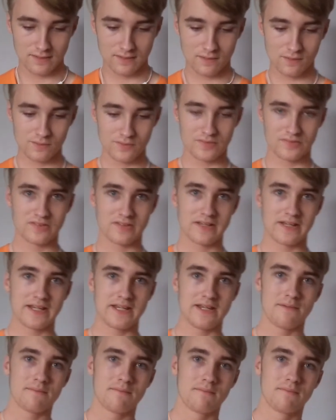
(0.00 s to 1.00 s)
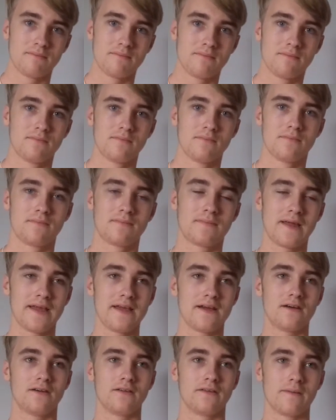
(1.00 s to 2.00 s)
obviously,
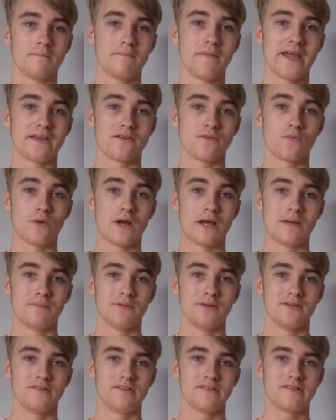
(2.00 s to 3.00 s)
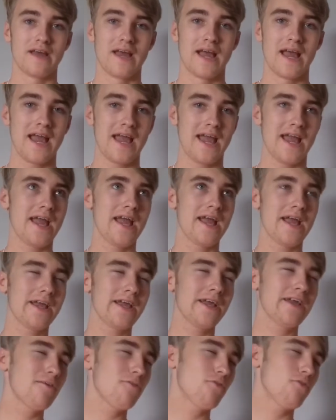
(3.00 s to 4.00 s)
they are the main weapons that
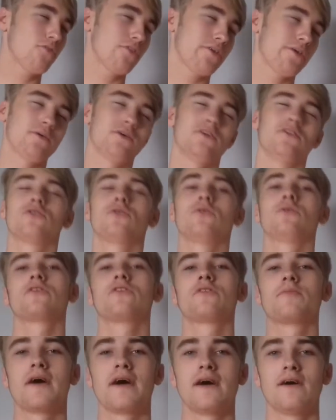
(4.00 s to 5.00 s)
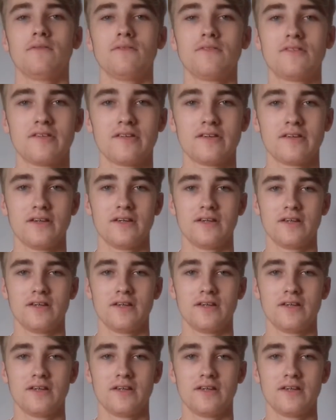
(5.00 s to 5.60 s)
everyone talks about